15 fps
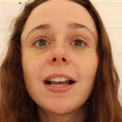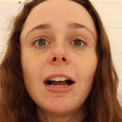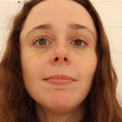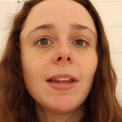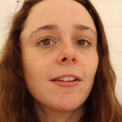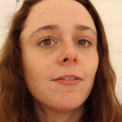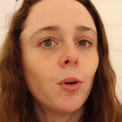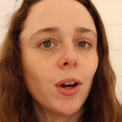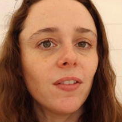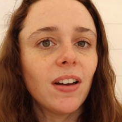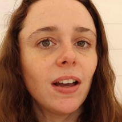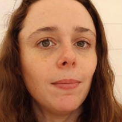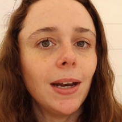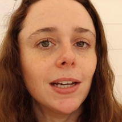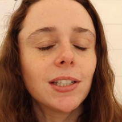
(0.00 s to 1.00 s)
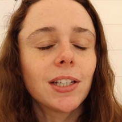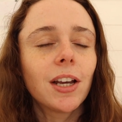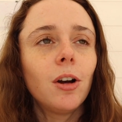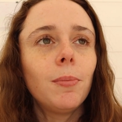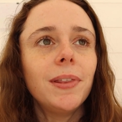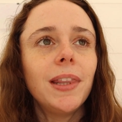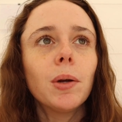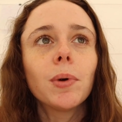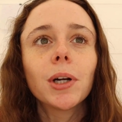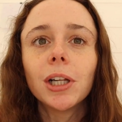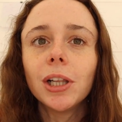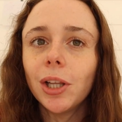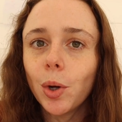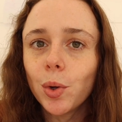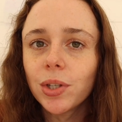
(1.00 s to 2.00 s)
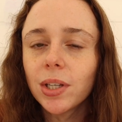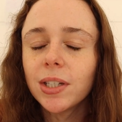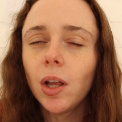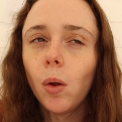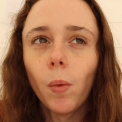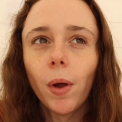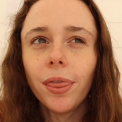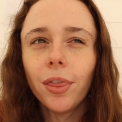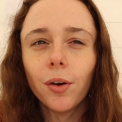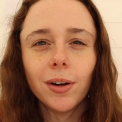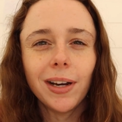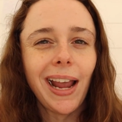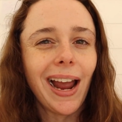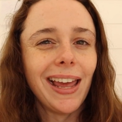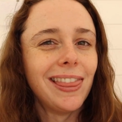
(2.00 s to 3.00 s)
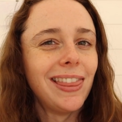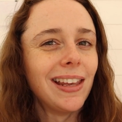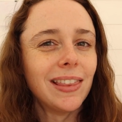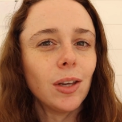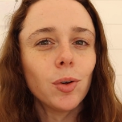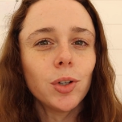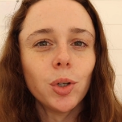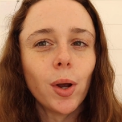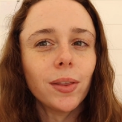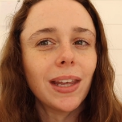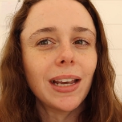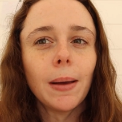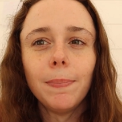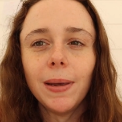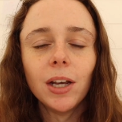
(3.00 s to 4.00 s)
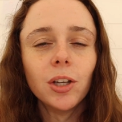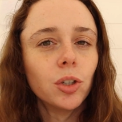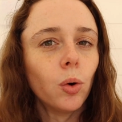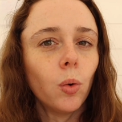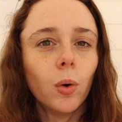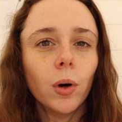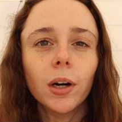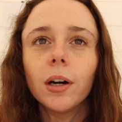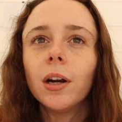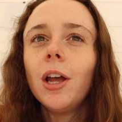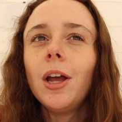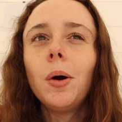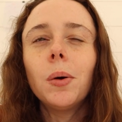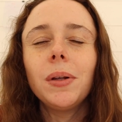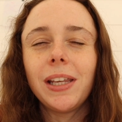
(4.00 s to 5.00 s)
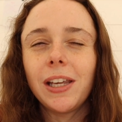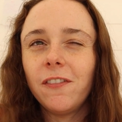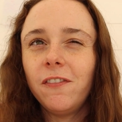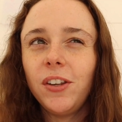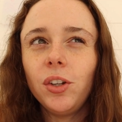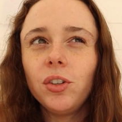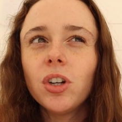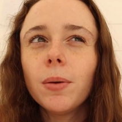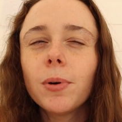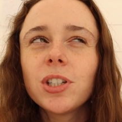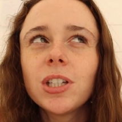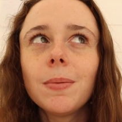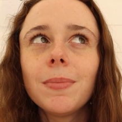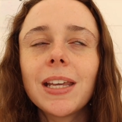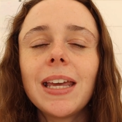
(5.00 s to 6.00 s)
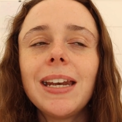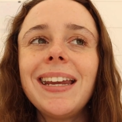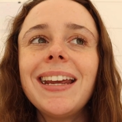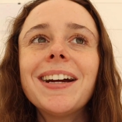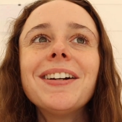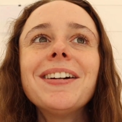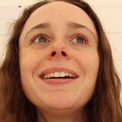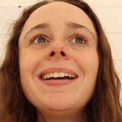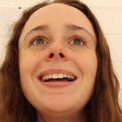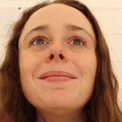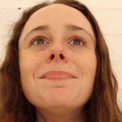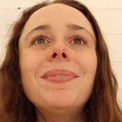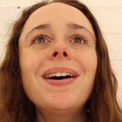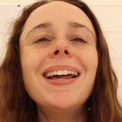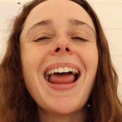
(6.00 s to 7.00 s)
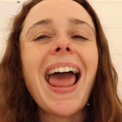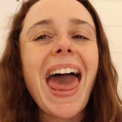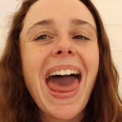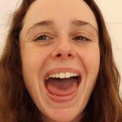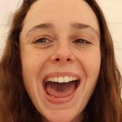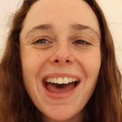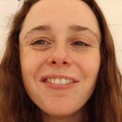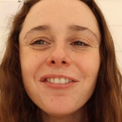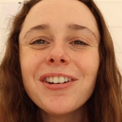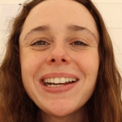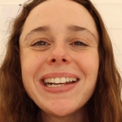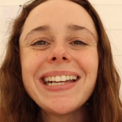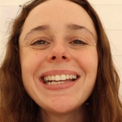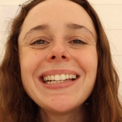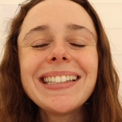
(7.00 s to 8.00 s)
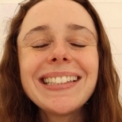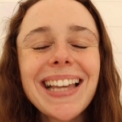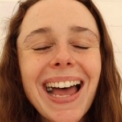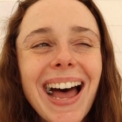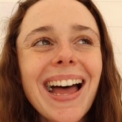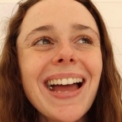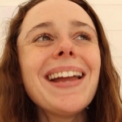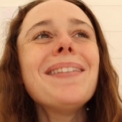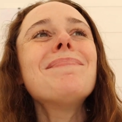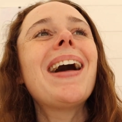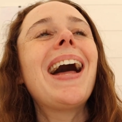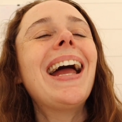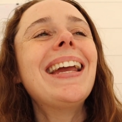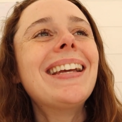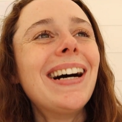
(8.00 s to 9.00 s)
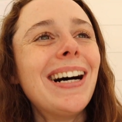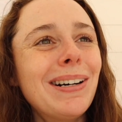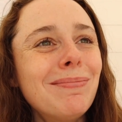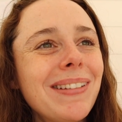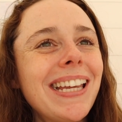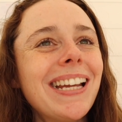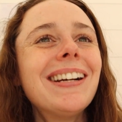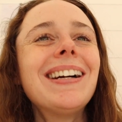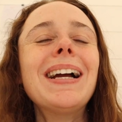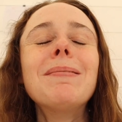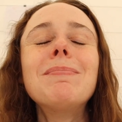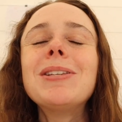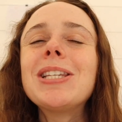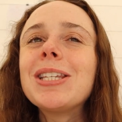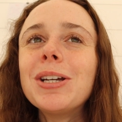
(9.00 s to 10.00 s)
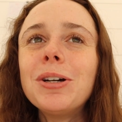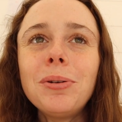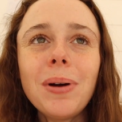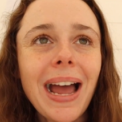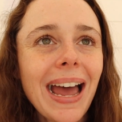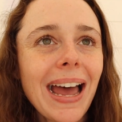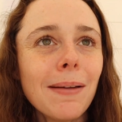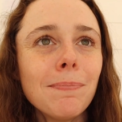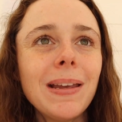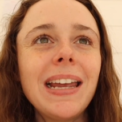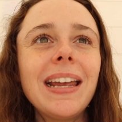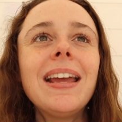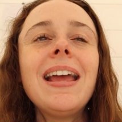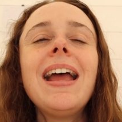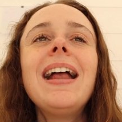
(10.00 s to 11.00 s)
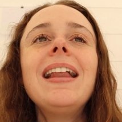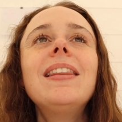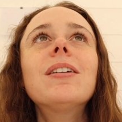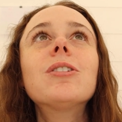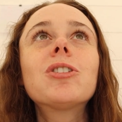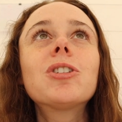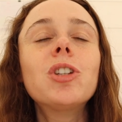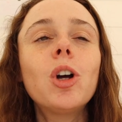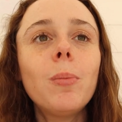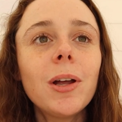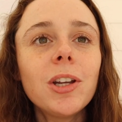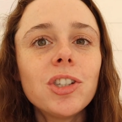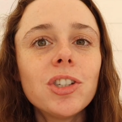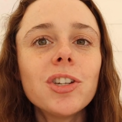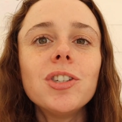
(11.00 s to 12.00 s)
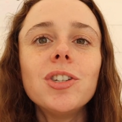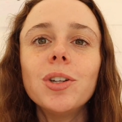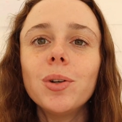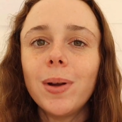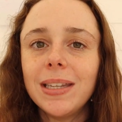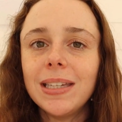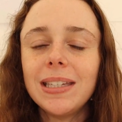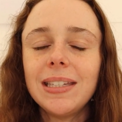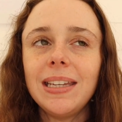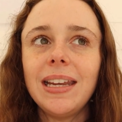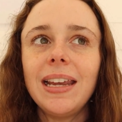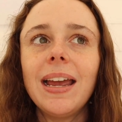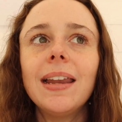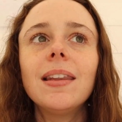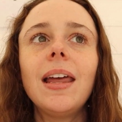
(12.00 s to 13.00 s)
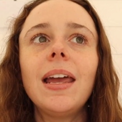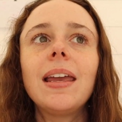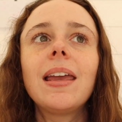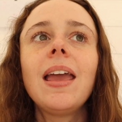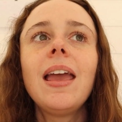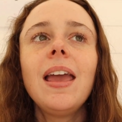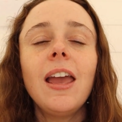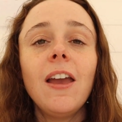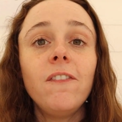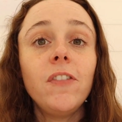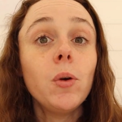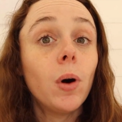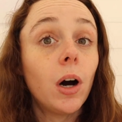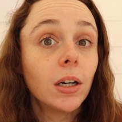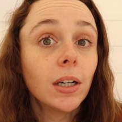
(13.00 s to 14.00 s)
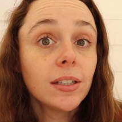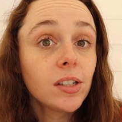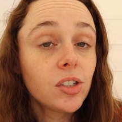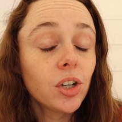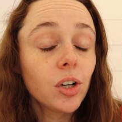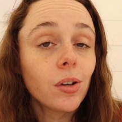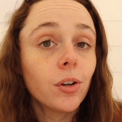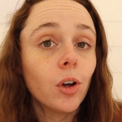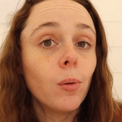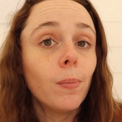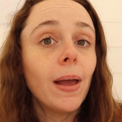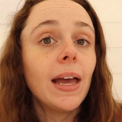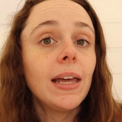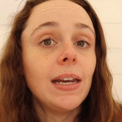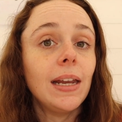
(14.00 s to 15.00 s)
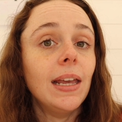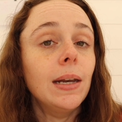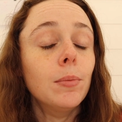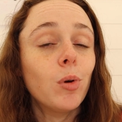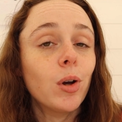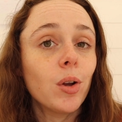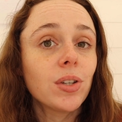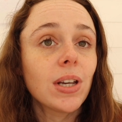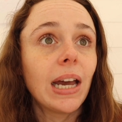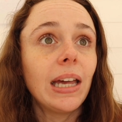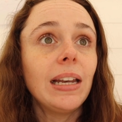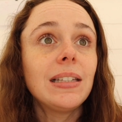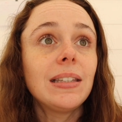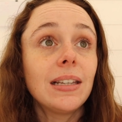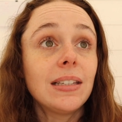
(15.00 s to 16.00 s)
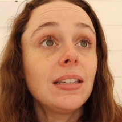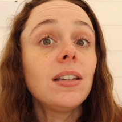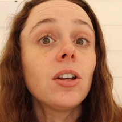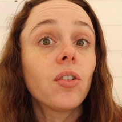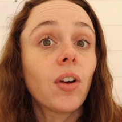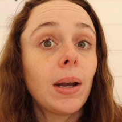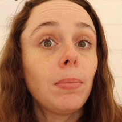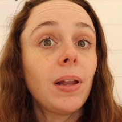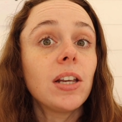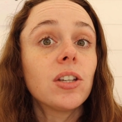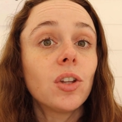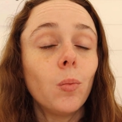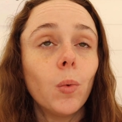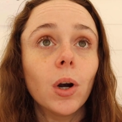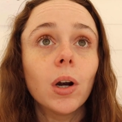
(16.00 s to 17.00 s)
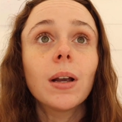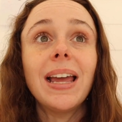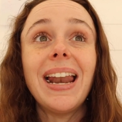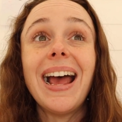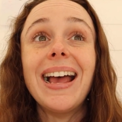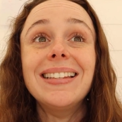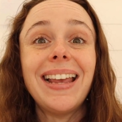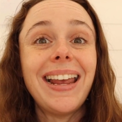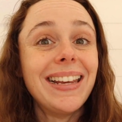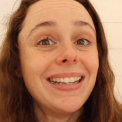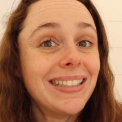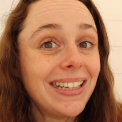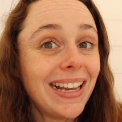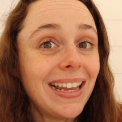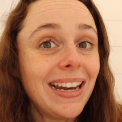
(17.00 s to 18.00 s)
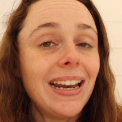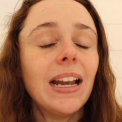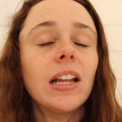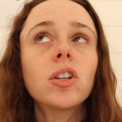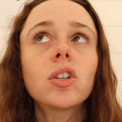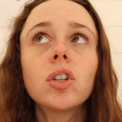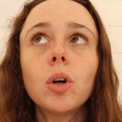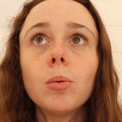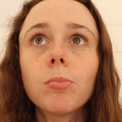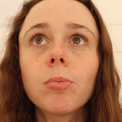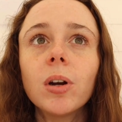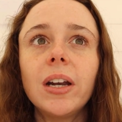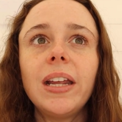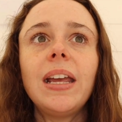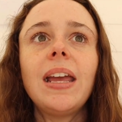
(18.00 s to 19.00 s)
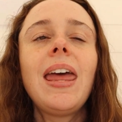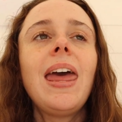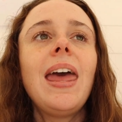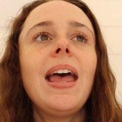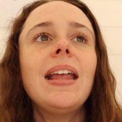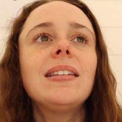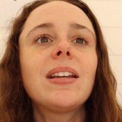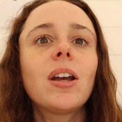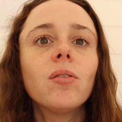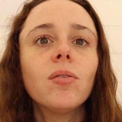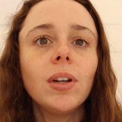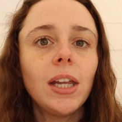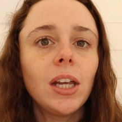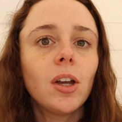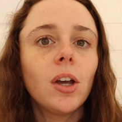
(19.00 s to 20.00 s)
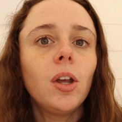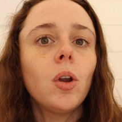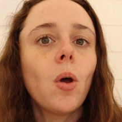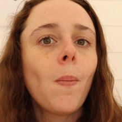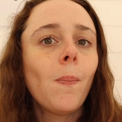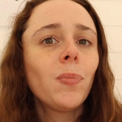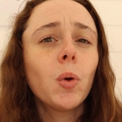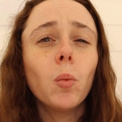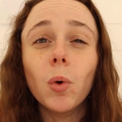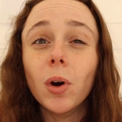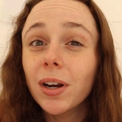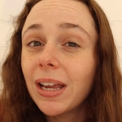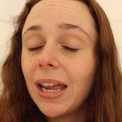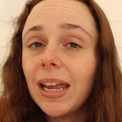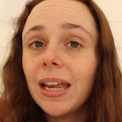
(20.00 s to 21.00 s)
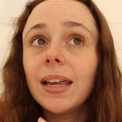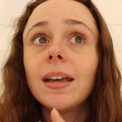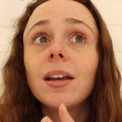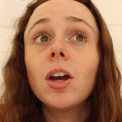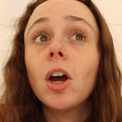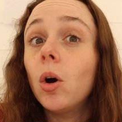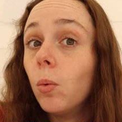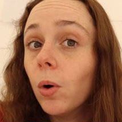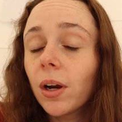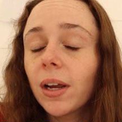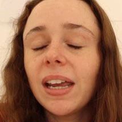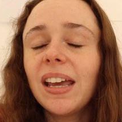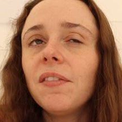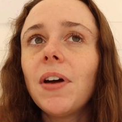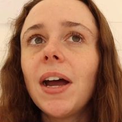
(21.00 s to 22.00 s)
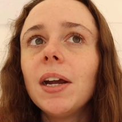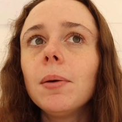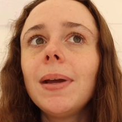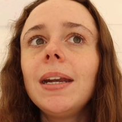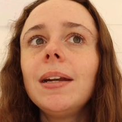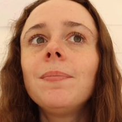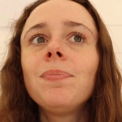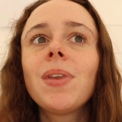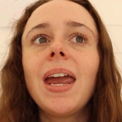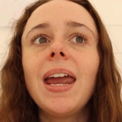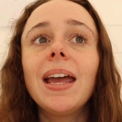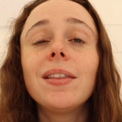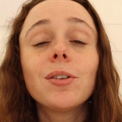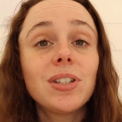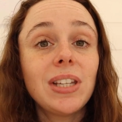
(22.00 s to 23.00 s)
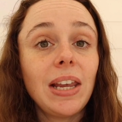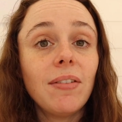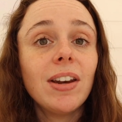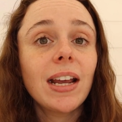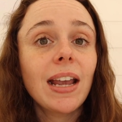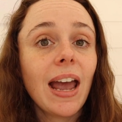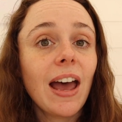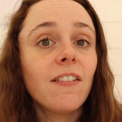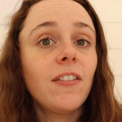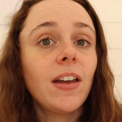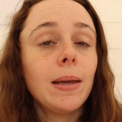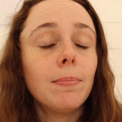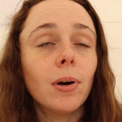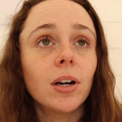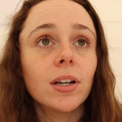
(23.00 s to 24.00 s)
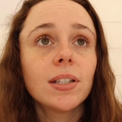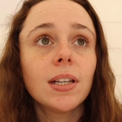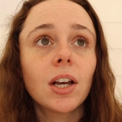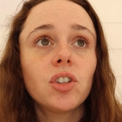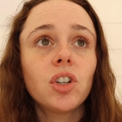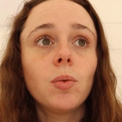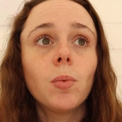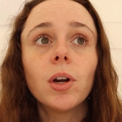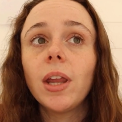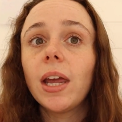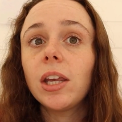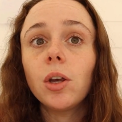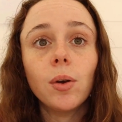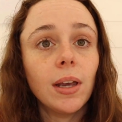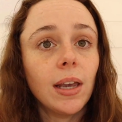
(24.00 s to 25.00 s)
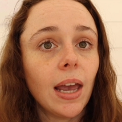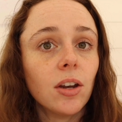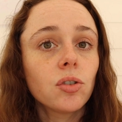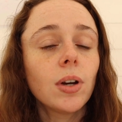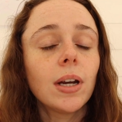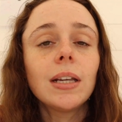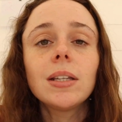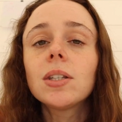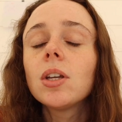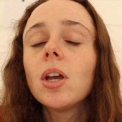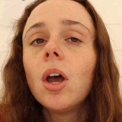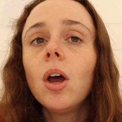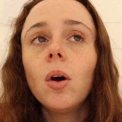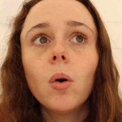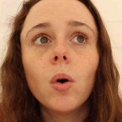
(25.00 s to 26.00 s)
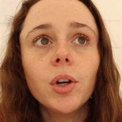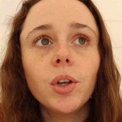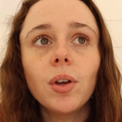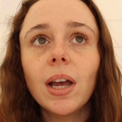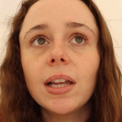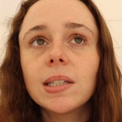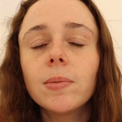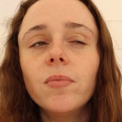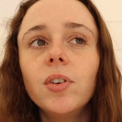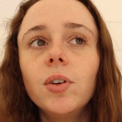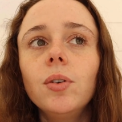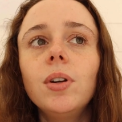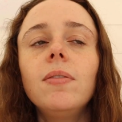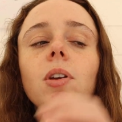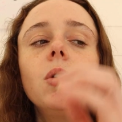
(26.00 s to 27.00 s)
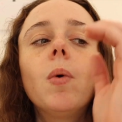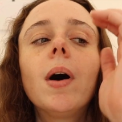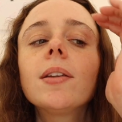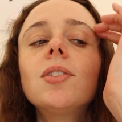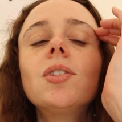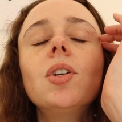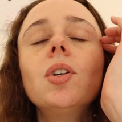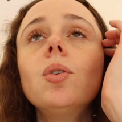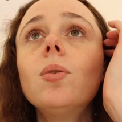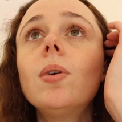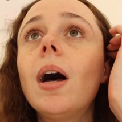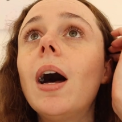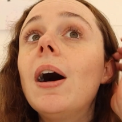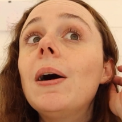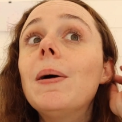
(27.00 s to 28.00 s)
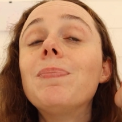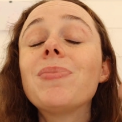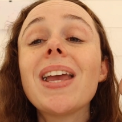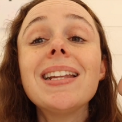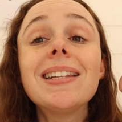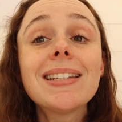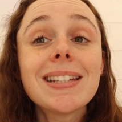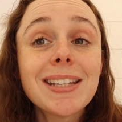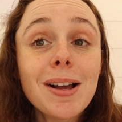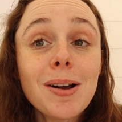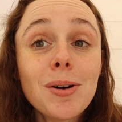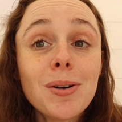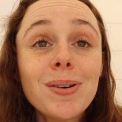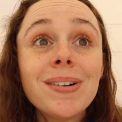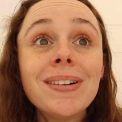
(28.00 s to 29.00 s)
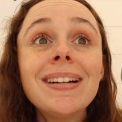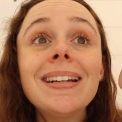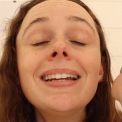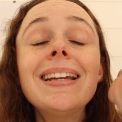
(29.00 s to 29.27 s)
come like 45 minutes ago, but they were closed until 1:30. I think they were doing like a big tour or like a field trip or something in here, but every time I come here, I'm so happy. There's so much to do and see, and like if you are a digital nomad in Buenos Aires, this is a great place to work. It has AC in it, it's so pretty. It's like a really good working, co-working environment, and there's even a cafe bar section where like you can get drinks or you can get some food if you want to. It's so